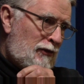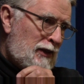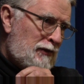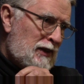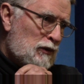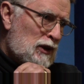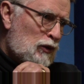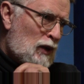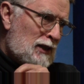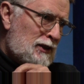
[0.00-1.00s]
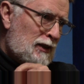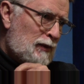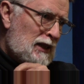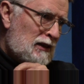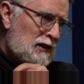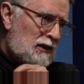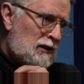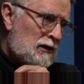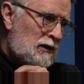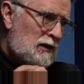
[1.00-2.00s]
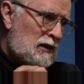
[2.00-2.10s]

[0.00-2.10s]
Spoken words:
Fifi was watching me a little